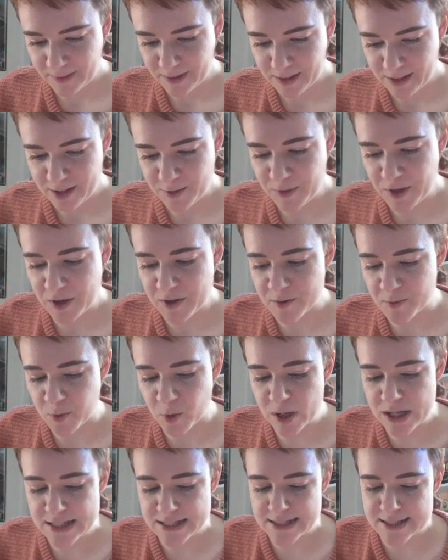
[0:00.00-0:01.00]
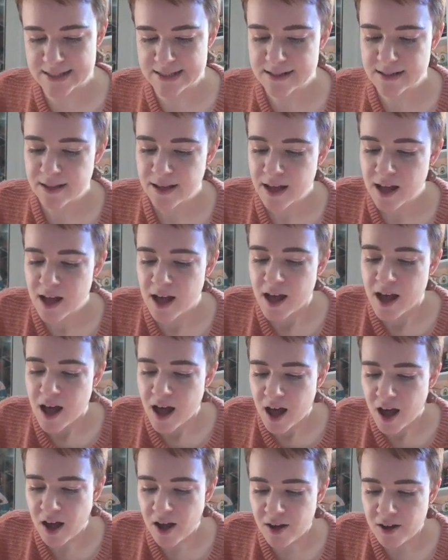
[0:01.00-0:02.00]
Give me all the points.
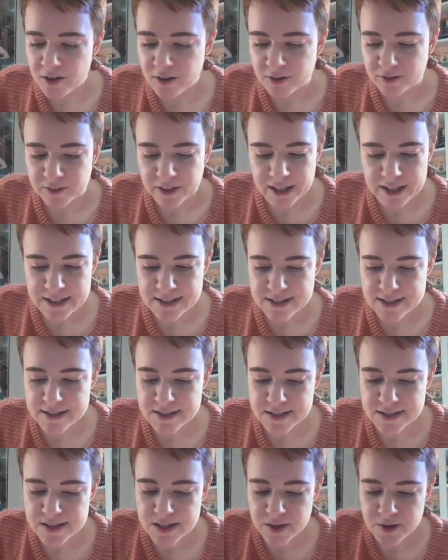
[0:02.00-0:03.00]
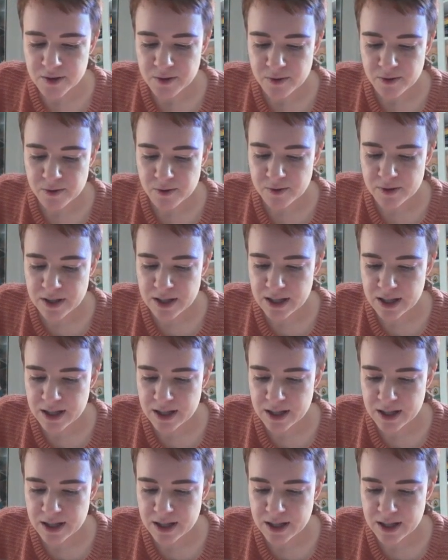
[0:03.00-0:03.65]
All right, so.